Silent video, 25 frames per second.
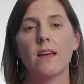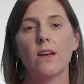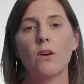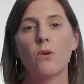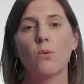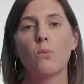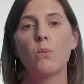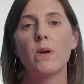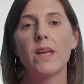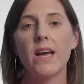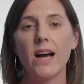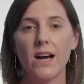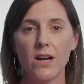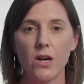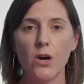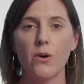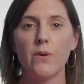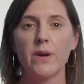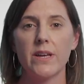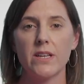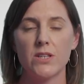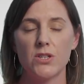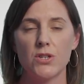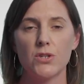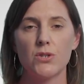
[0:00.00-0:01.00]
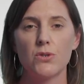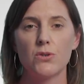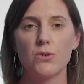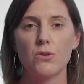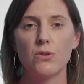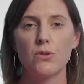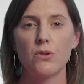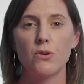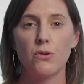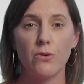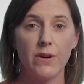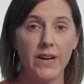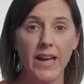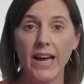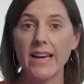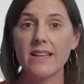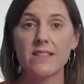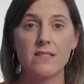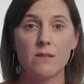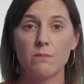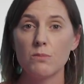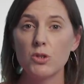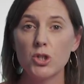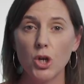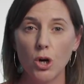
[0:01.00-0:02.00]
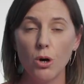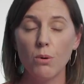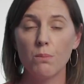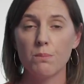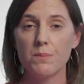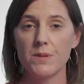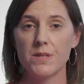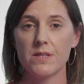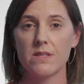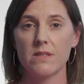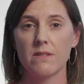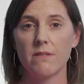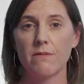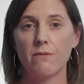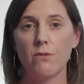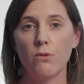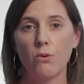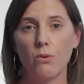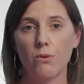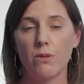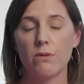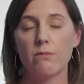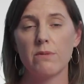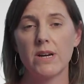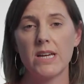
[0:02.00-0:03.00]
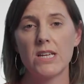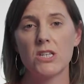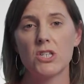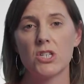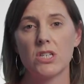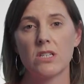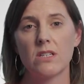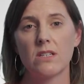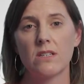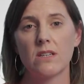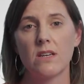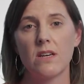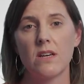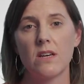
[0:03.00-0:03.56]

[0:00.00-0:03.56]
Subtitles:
we are going to create some jobs for the region.